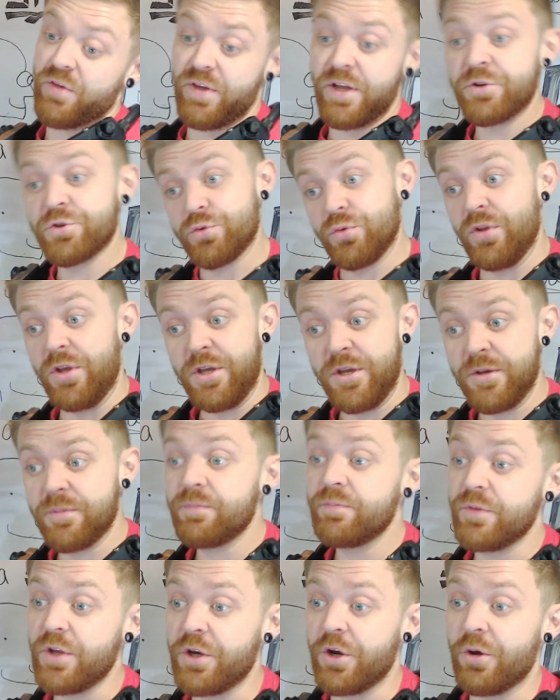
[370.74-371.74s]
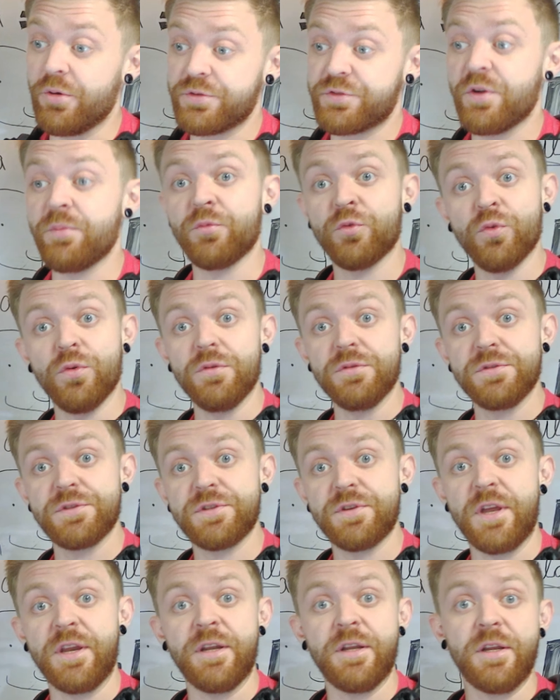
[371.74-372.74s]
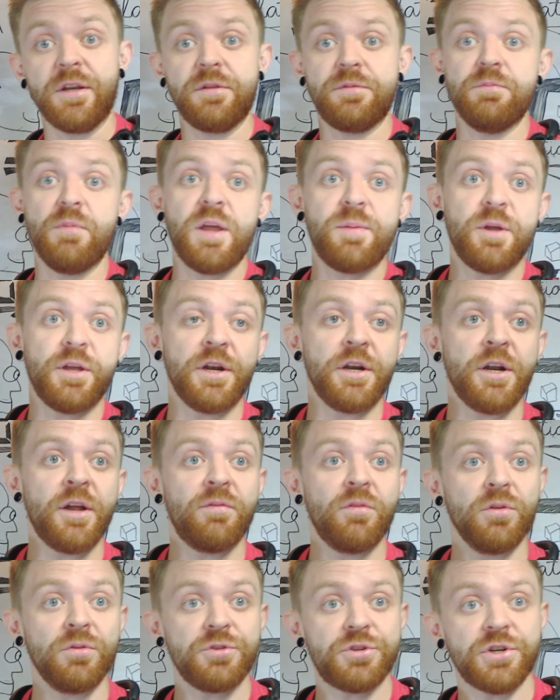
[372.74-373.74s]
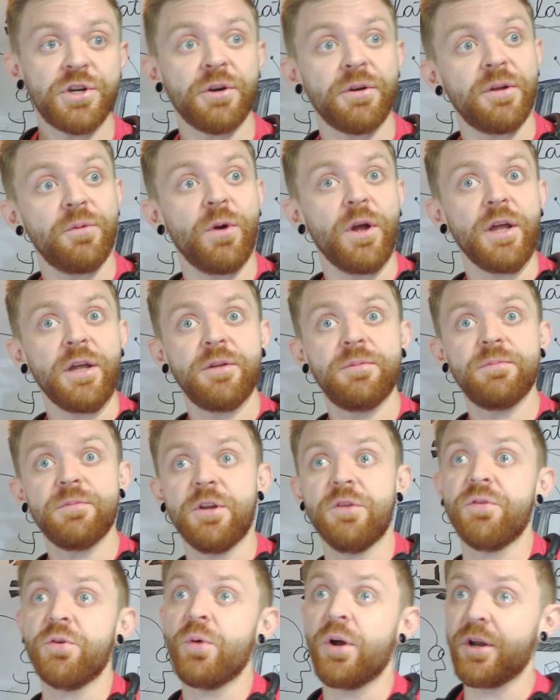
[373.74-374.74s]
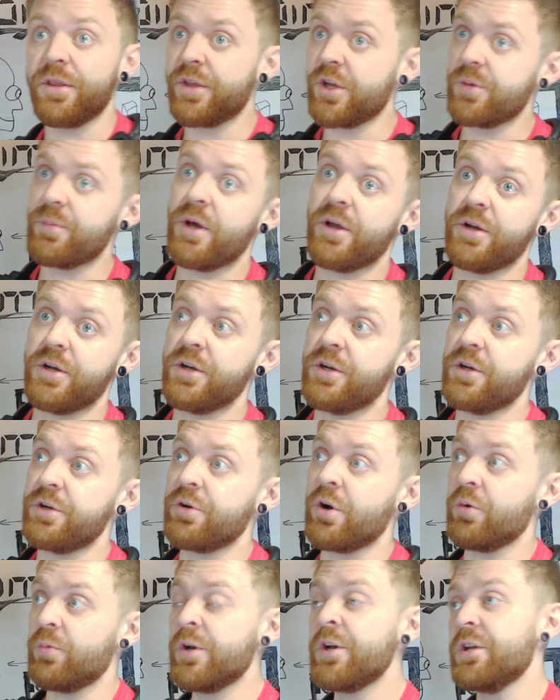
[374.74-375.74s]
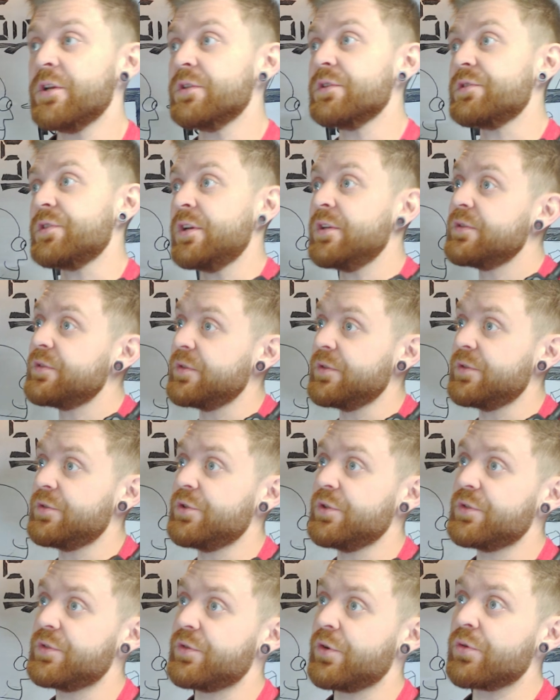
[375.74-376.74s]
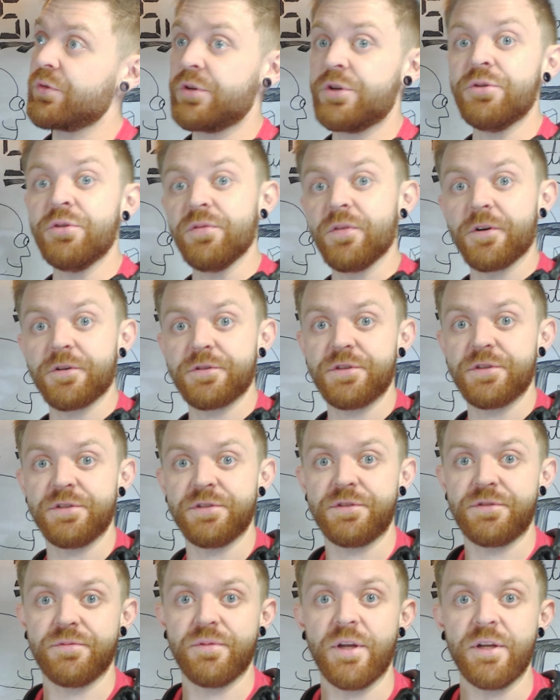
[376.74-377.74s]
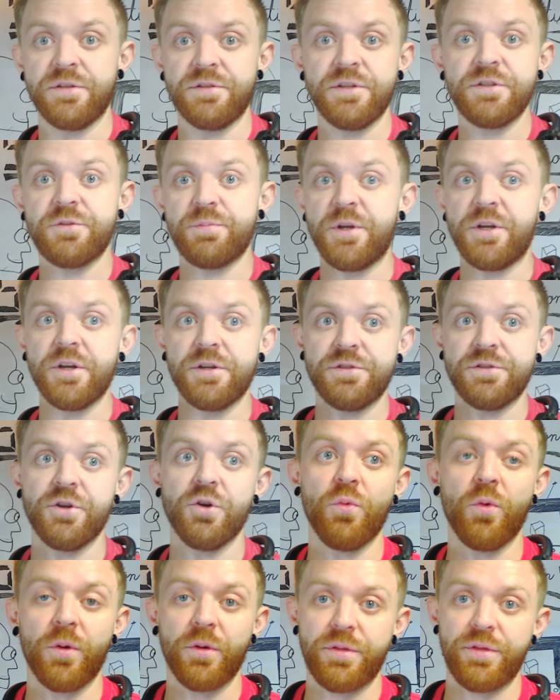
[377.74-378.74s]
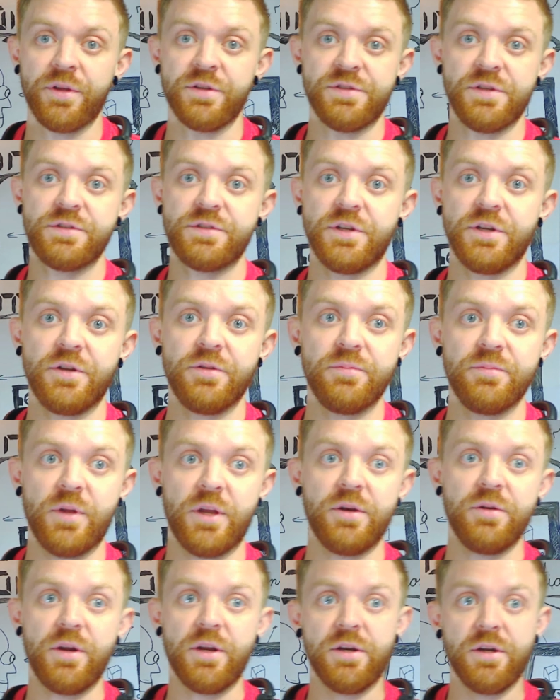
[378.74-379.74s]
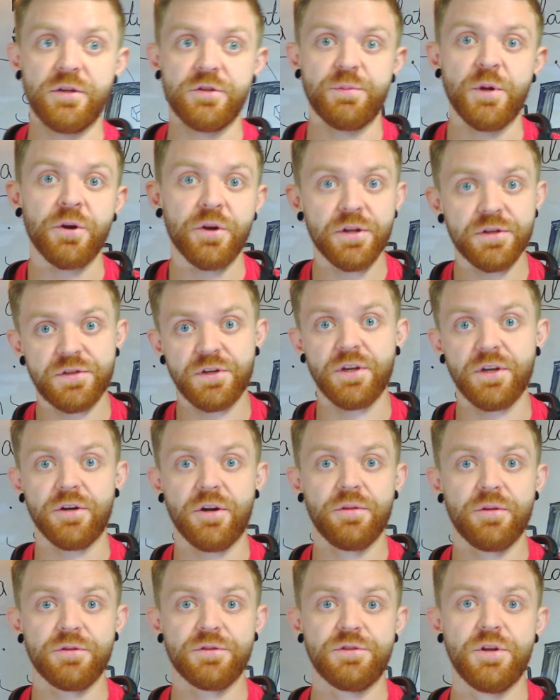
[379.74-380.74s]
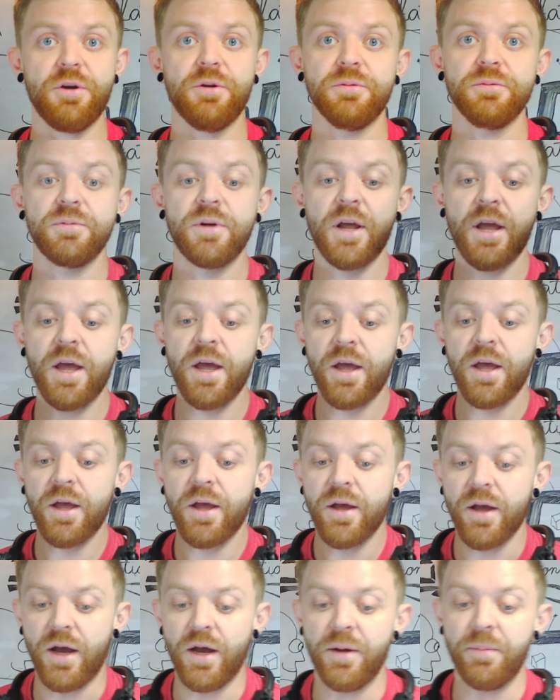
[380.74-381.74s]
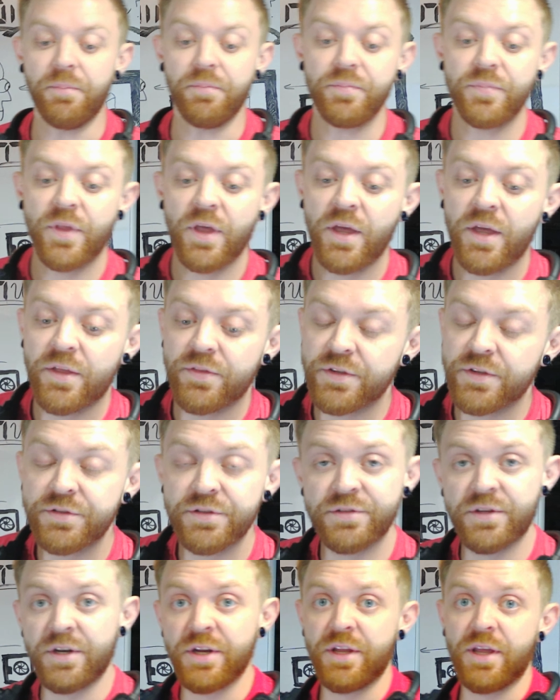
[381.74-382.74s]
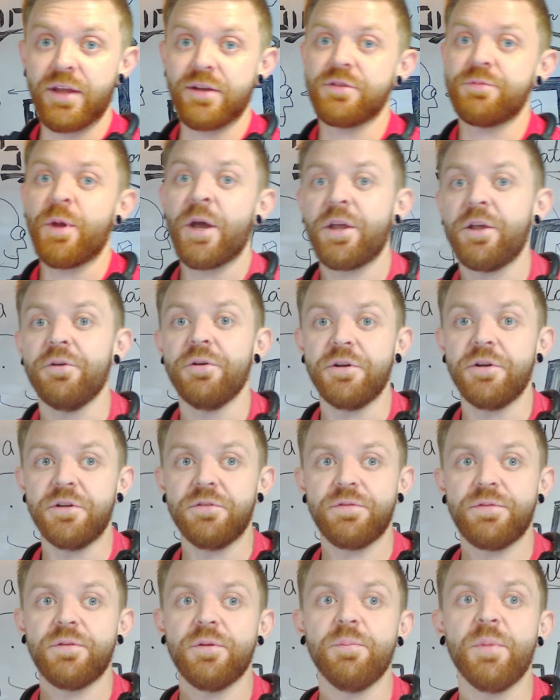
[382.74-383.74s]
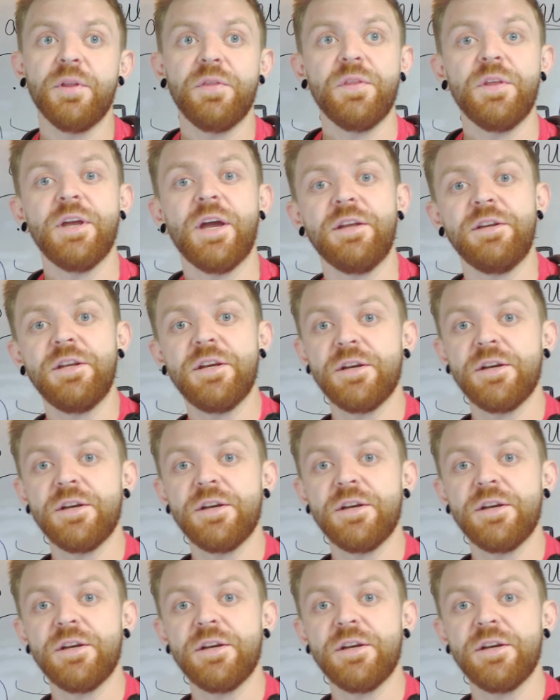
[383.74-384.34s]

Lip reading: eventually, some rules, and maybe in an evolutionary way, if you want to think about it in a Darwinian sense, it's just certain universes exist because they're worth existing and experiencing, and others don't. This is going to get speculative, but the idea